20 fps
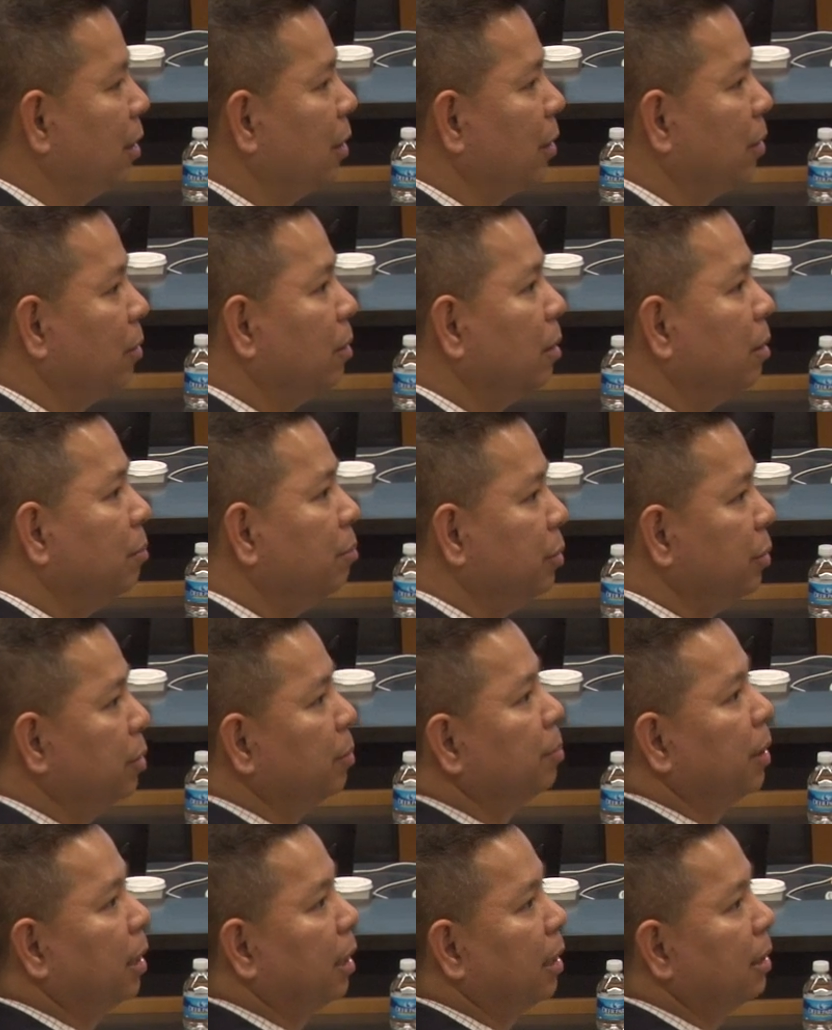you know
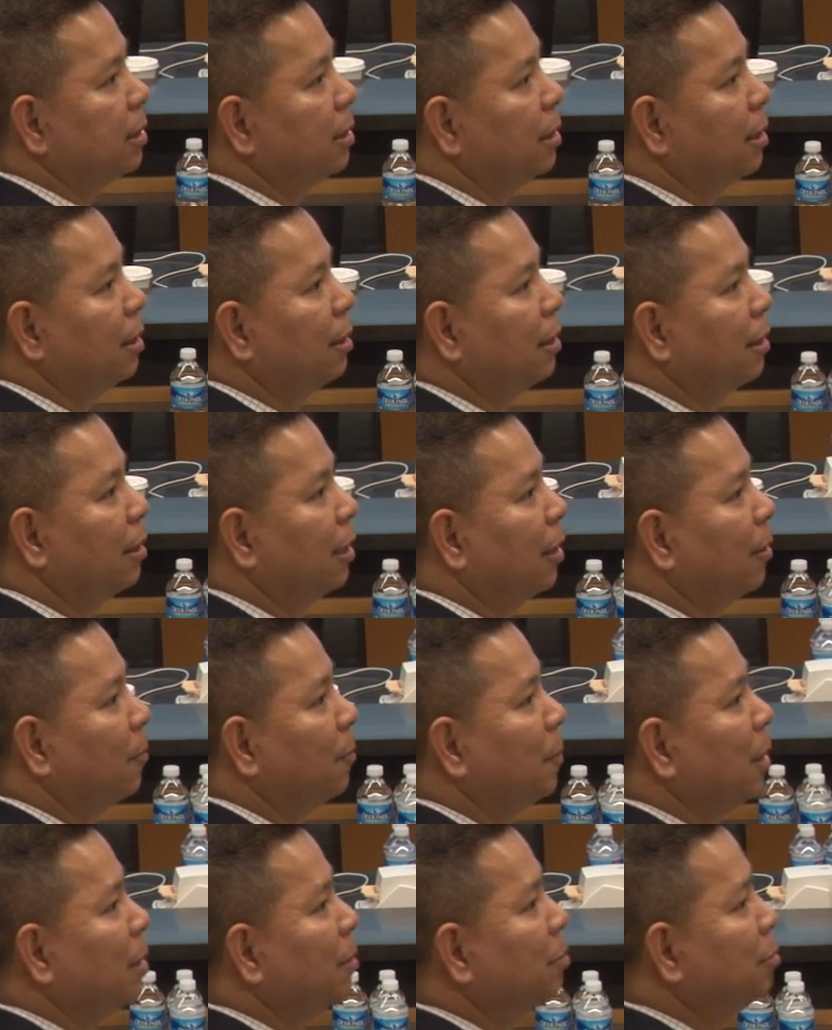Budapest, you
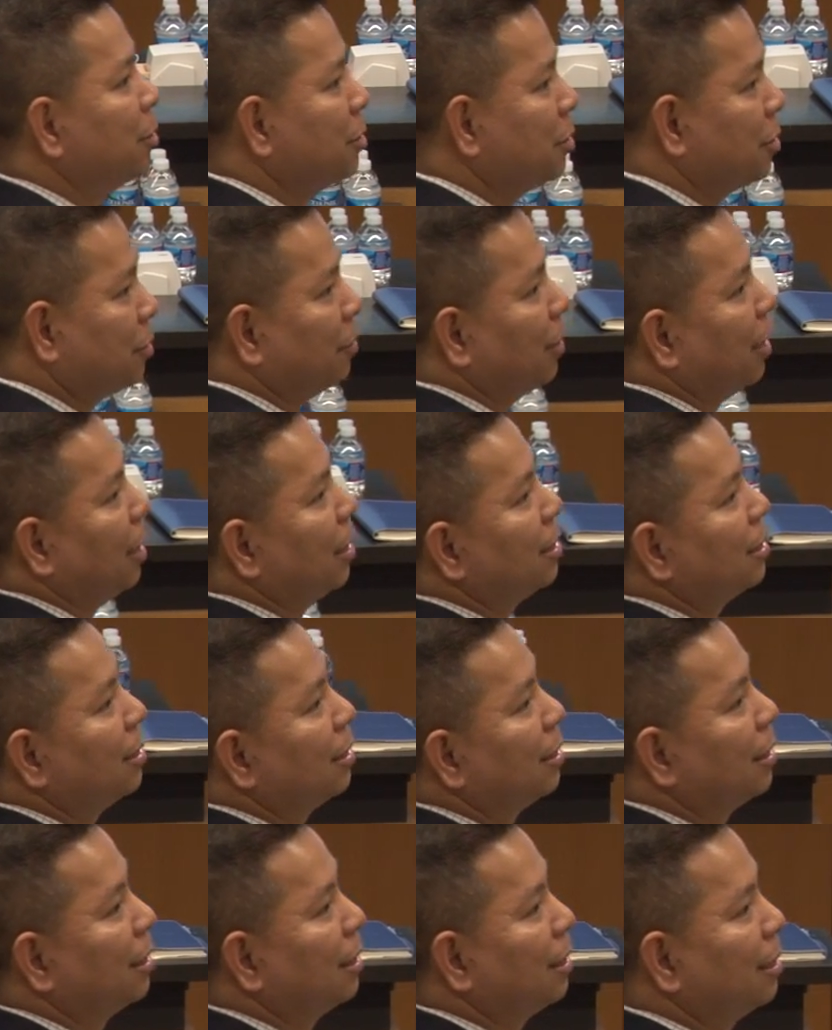know Bucharest,